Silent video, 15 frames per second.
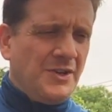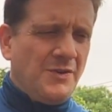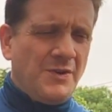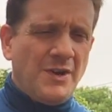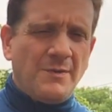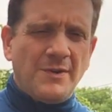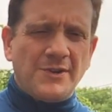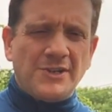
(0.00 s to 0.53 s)

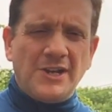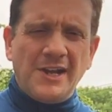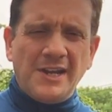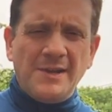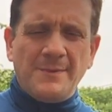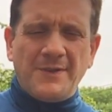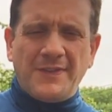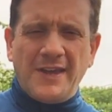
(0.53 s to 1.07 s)
we were
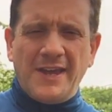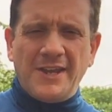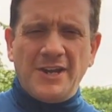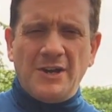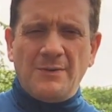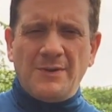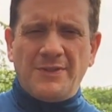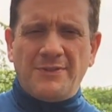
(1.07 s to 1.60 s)
talking about that,
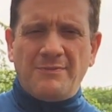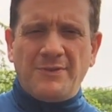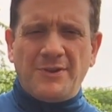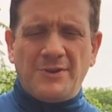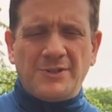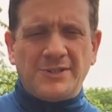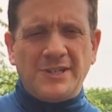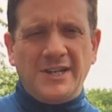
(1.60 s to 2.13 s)
with
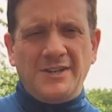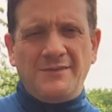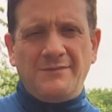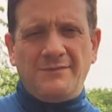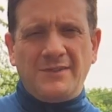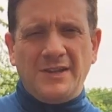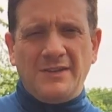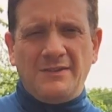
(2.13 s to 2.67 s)
her son,
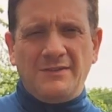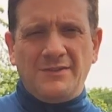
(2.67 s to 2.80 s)
that